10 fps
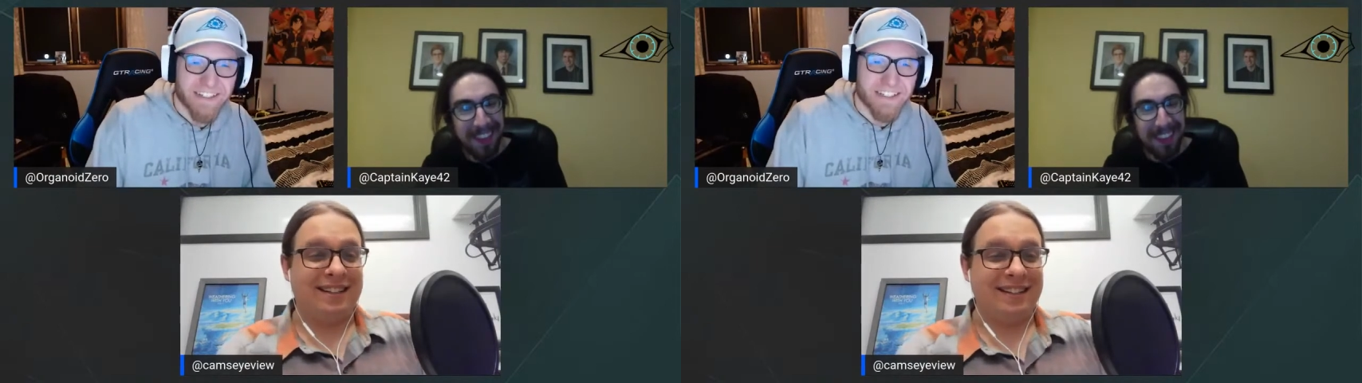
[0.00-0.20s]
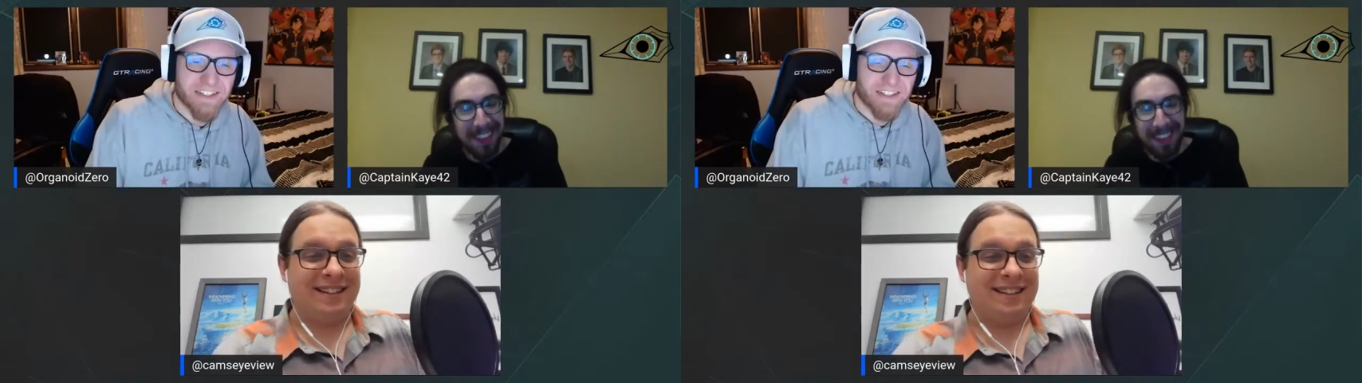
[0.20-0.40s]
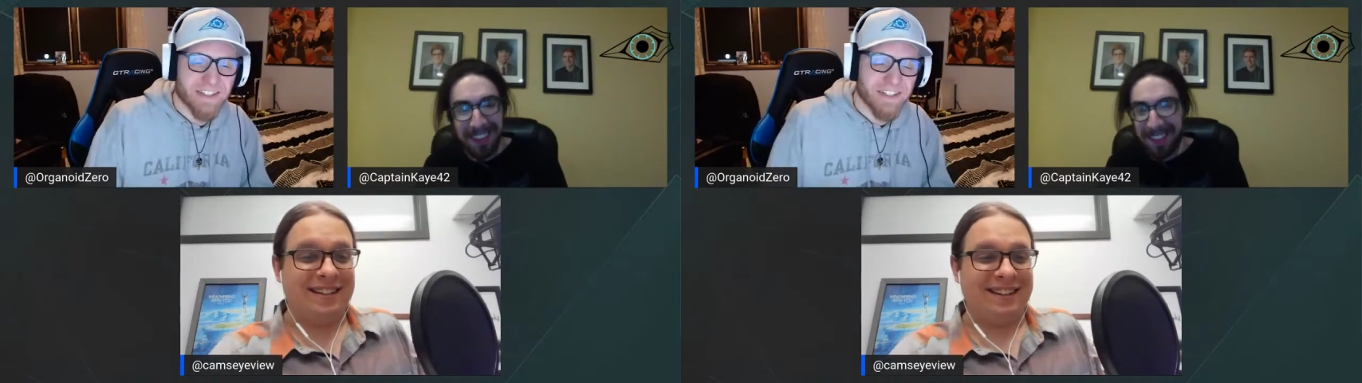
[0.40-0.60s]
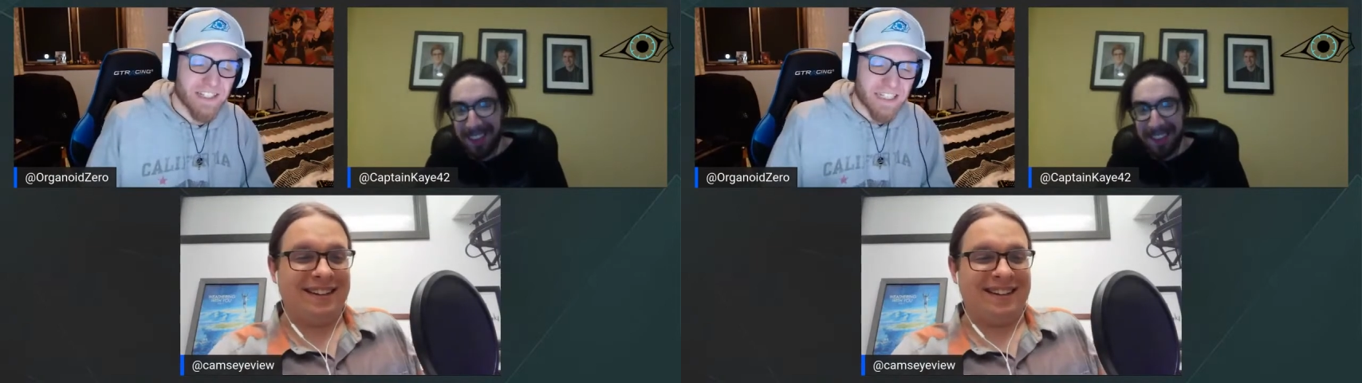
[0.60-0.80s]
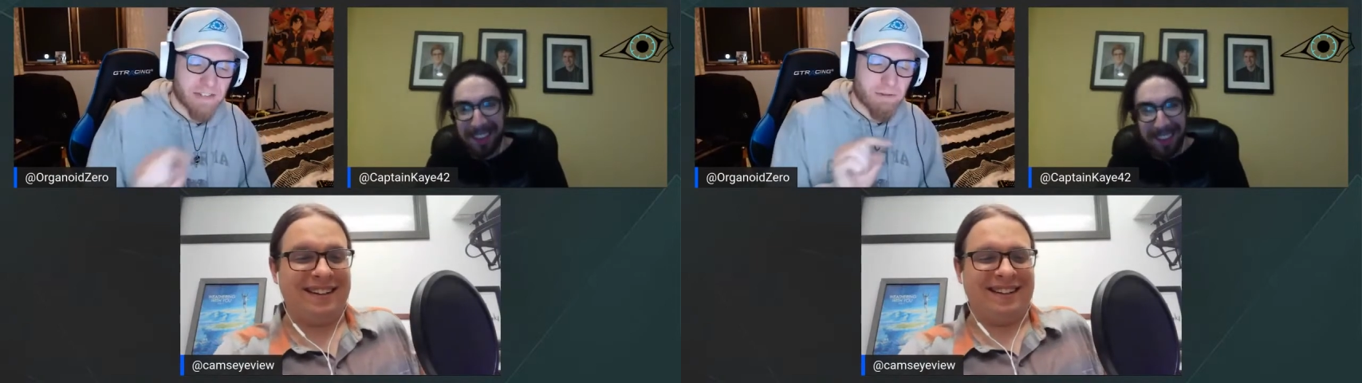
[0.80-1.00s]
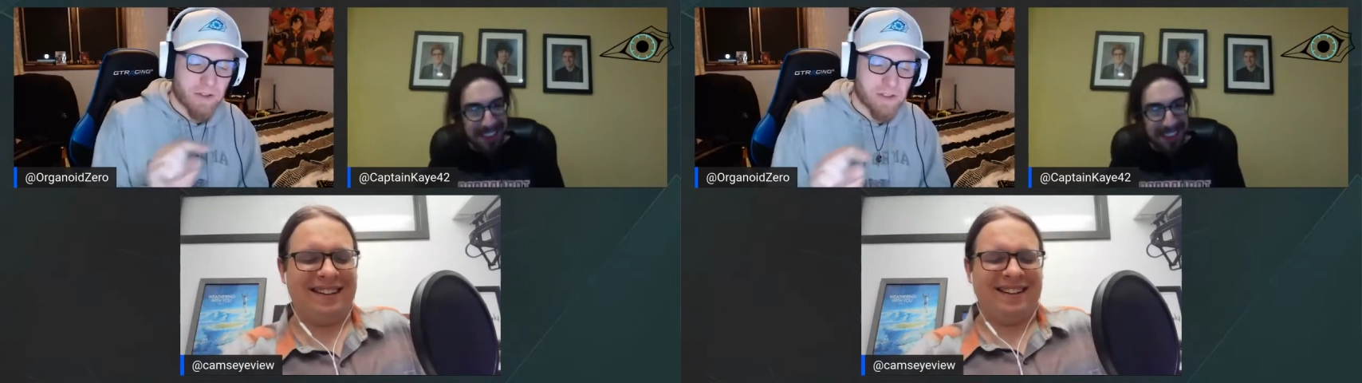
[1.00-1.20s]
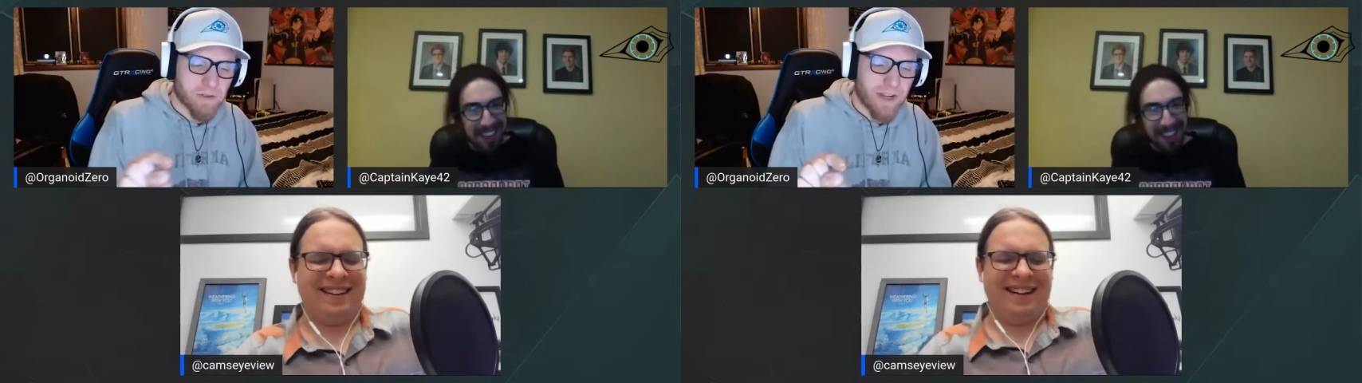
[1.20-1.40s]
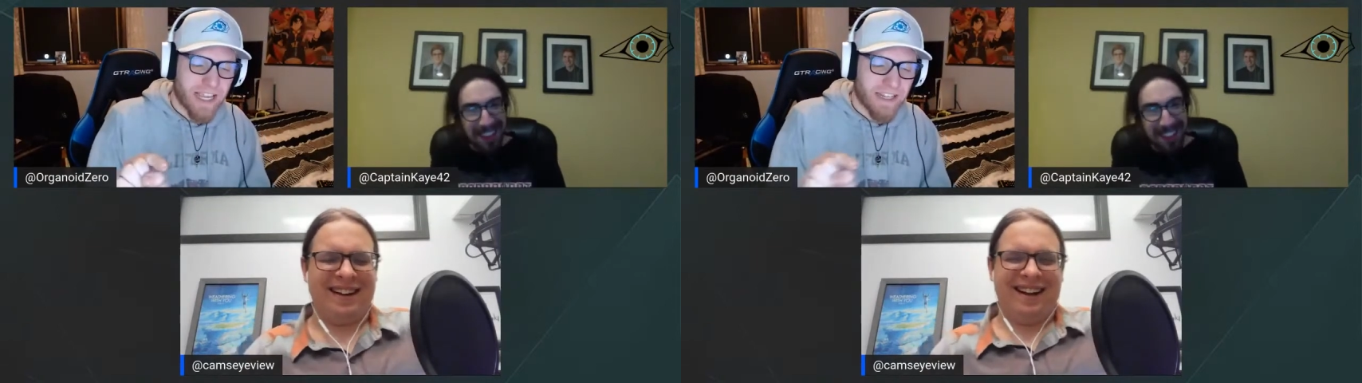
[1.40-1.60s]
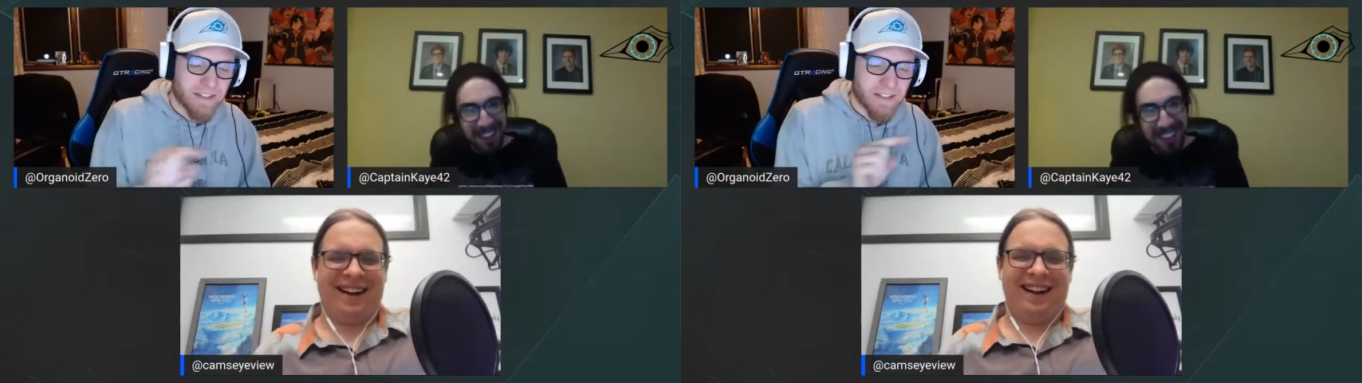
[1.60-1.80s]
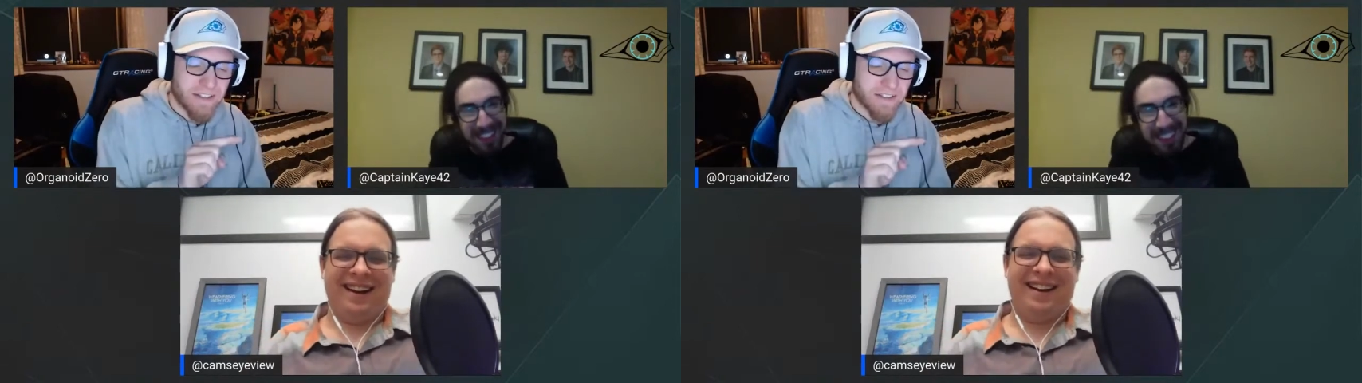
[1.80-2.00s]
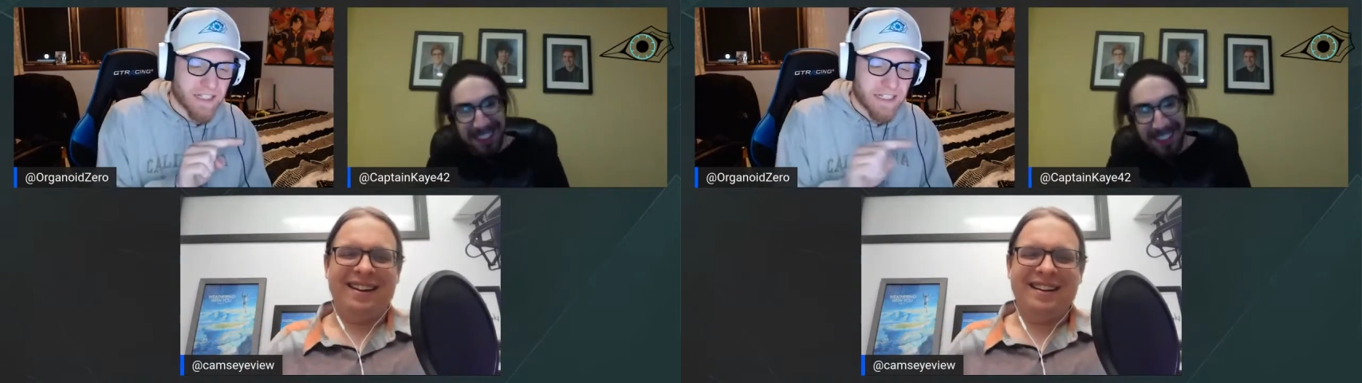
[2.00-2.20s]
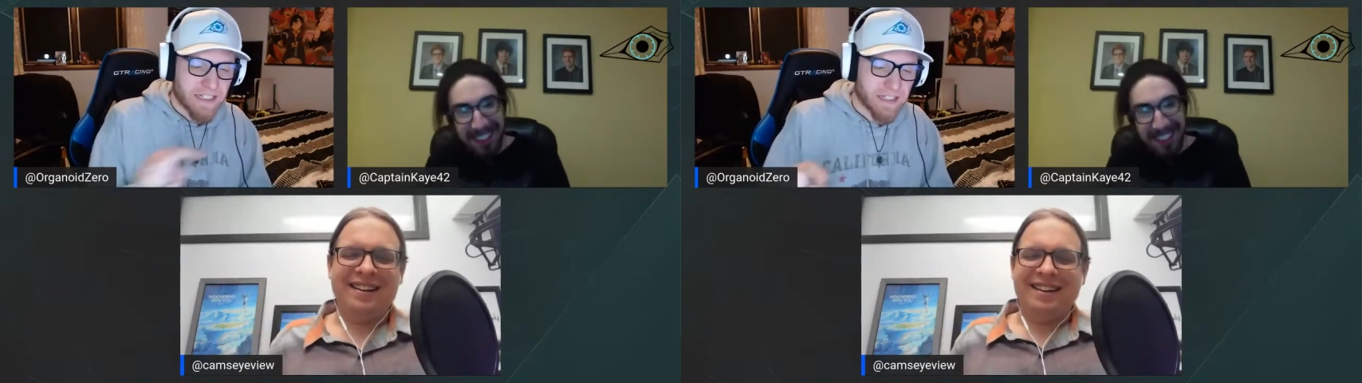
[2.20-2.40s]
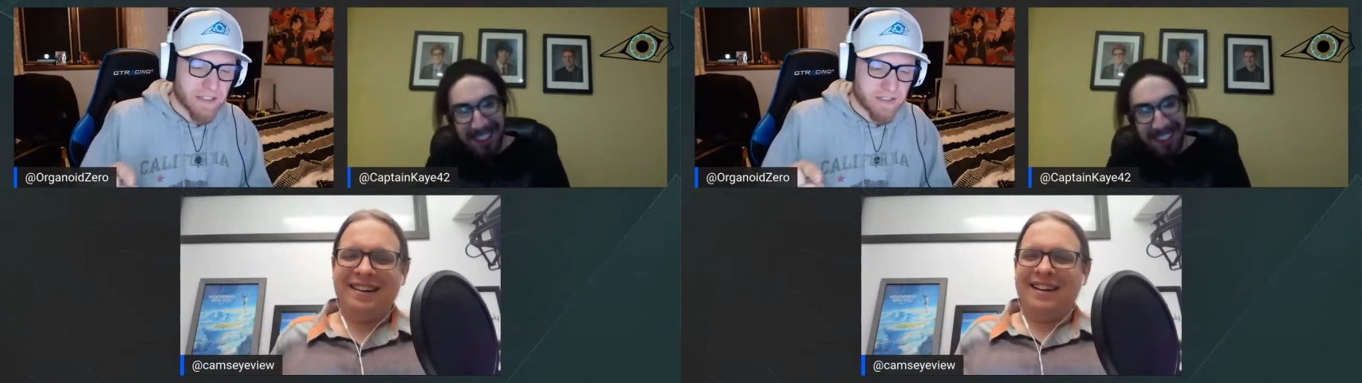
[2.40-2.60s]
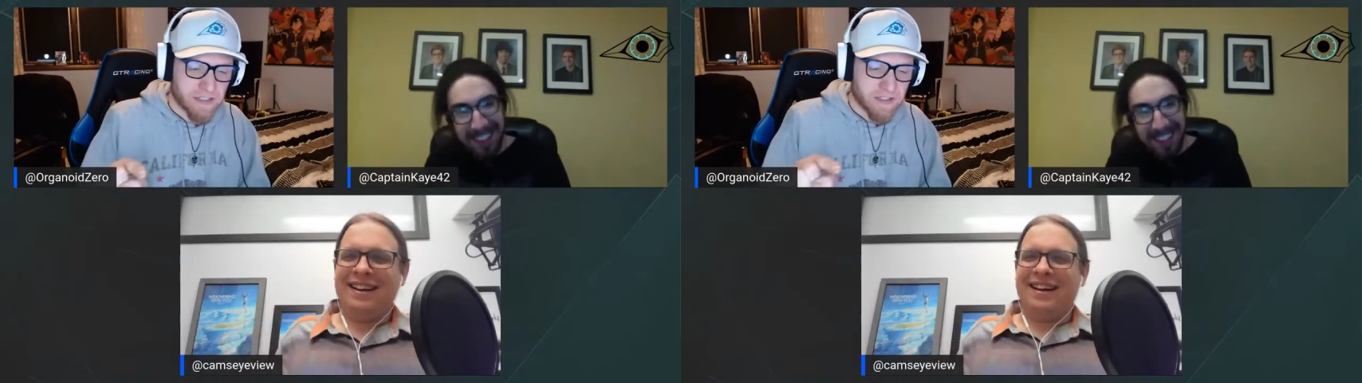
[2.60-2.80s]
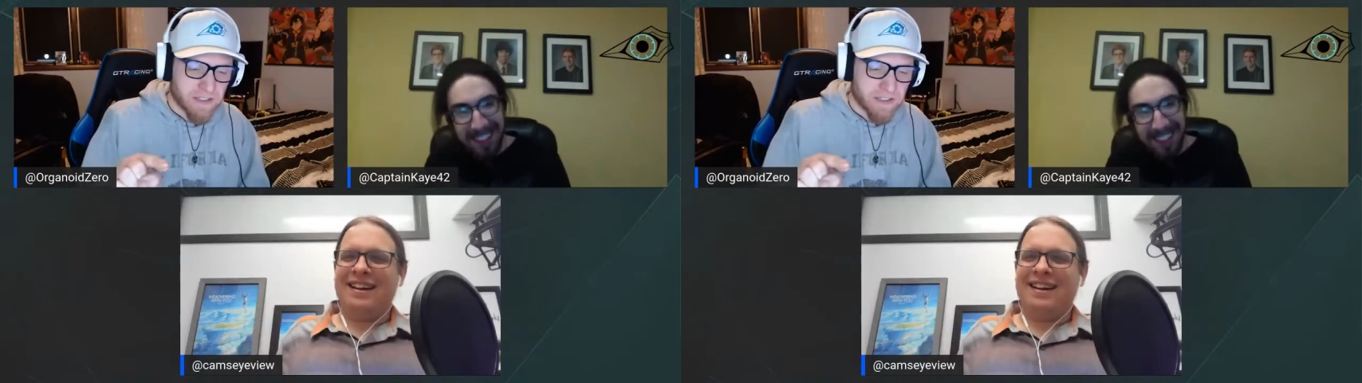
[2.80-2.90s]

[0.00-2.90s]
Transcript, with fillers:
Speaker 1: just he runs away. Then he didn't.